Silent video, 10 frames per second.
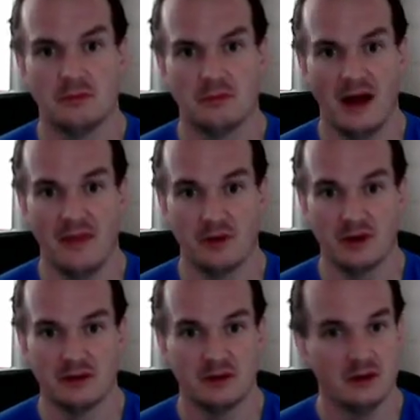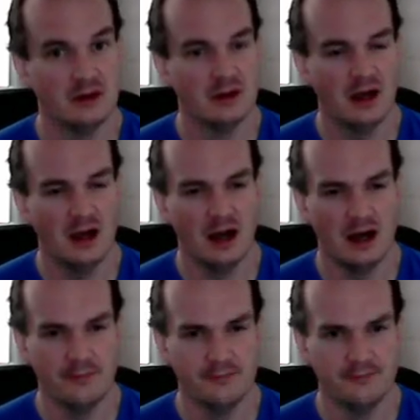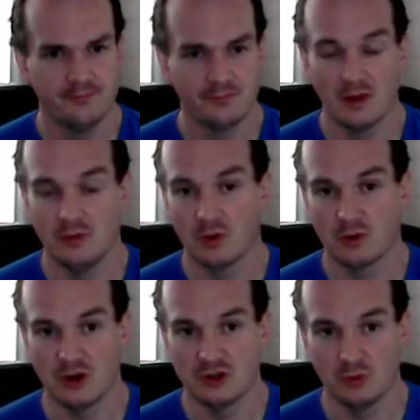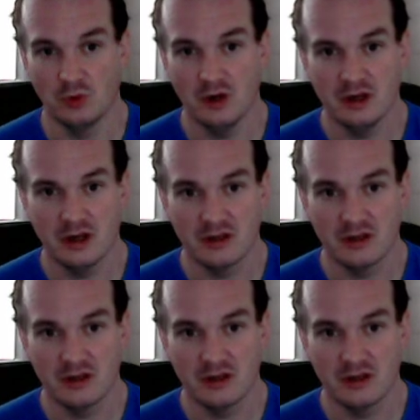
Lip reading: And they quit. Not quite sure why. I